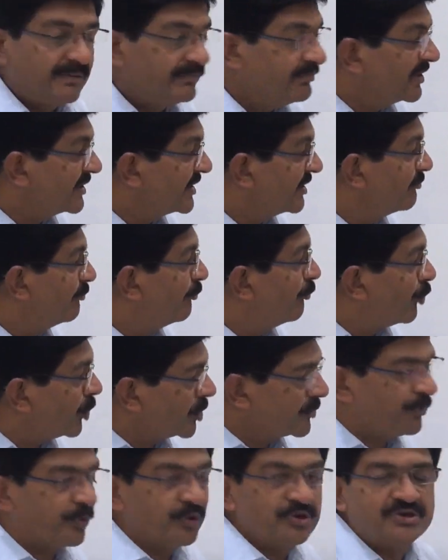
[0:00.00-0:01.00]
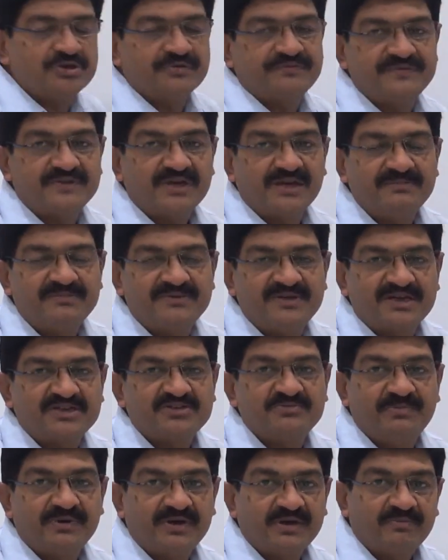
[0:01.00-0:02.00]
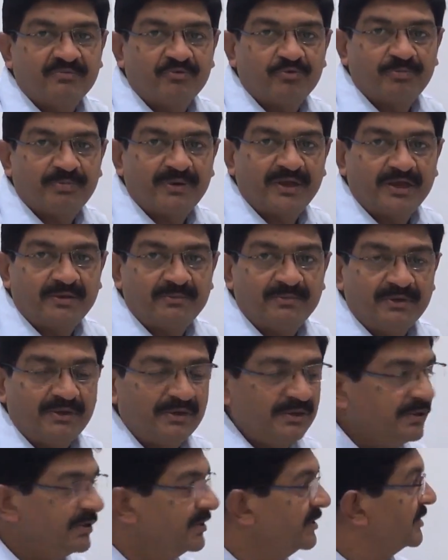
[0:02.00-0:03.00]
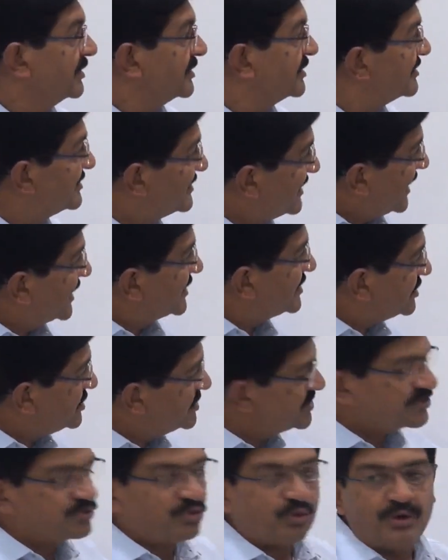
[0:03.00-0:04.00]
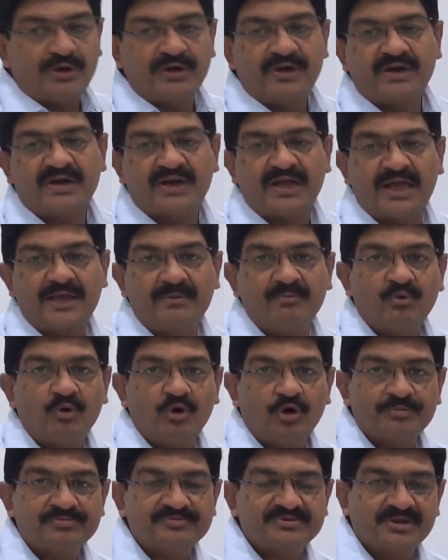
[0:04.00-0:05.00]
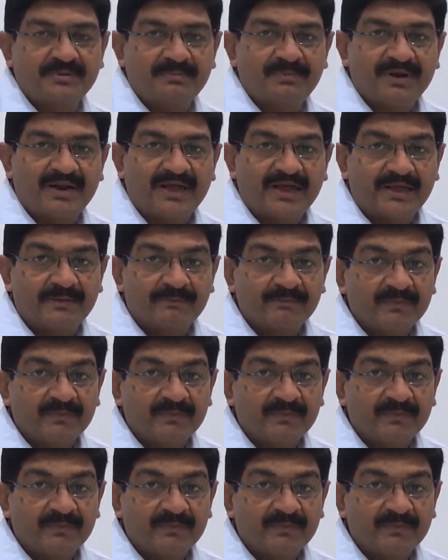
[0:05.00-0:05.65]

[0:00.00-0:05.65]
But at what point of time tax becomes payable, that is called a time of supply.